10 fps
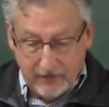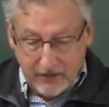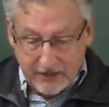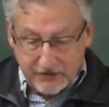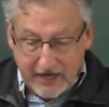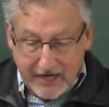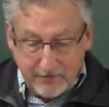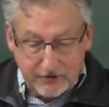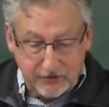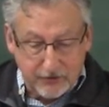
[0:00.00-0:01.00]
His aim
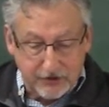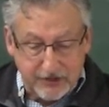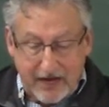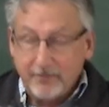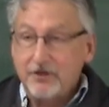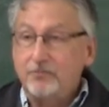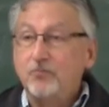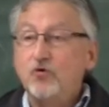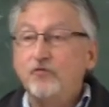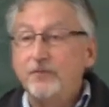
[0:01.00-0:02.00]
is to examine the
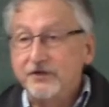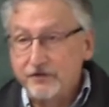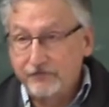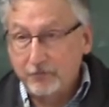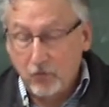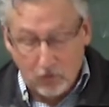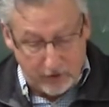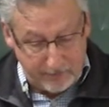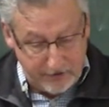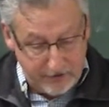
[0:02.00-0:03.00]
movement of the
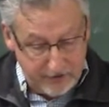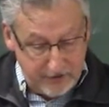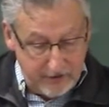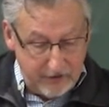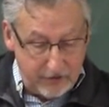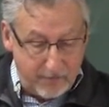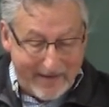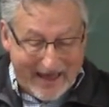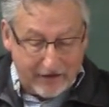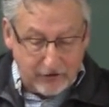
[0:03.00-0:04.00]
poem, the
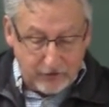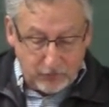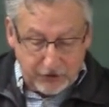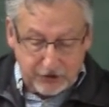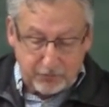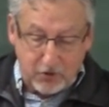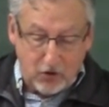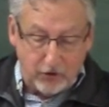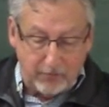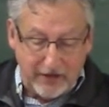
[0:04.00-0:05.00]
manner in which the
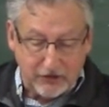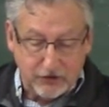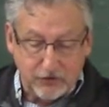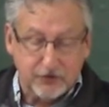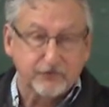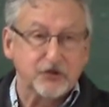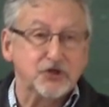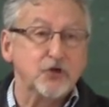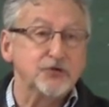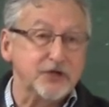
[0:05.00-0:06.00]
poet makes use of
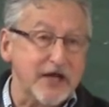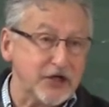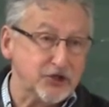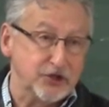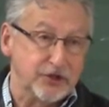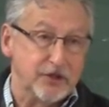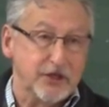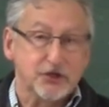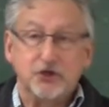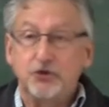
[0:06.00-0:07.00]
association
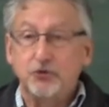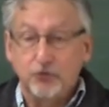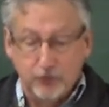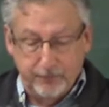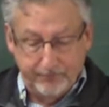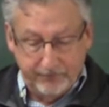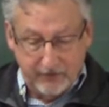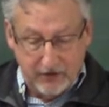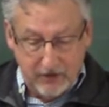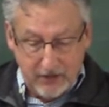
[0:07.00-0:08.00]
as a tool.
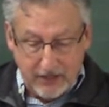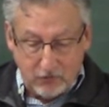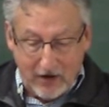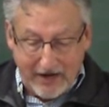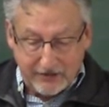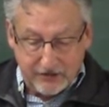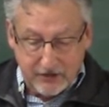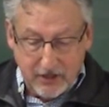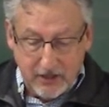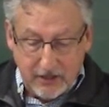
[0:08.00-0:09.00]
He writes,
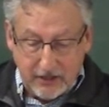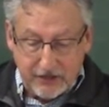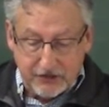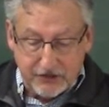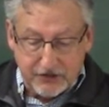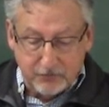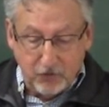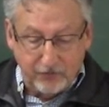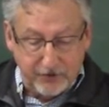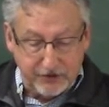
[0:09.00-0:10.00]
it is this
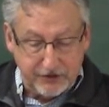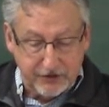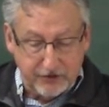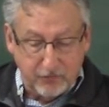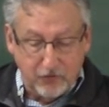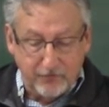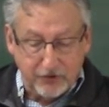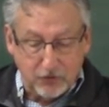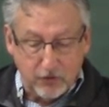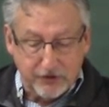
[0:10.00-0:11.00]
movement, the
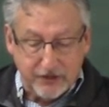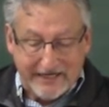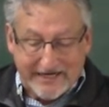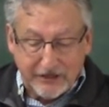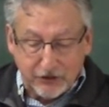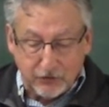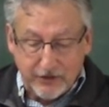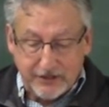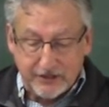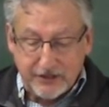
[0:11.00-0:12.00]
movement towards an
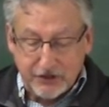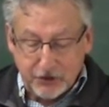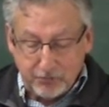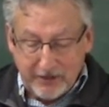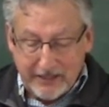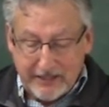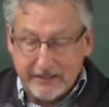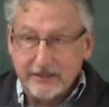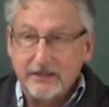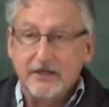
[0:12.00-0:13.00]
increase in
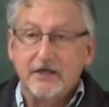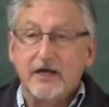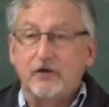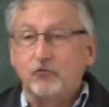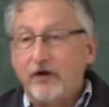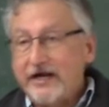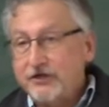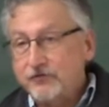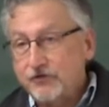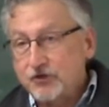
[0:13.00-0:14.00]
speed and
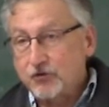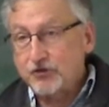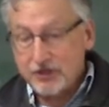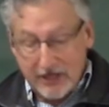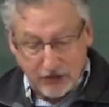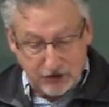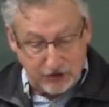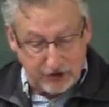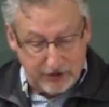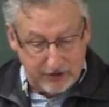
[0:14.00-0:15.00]
range of association,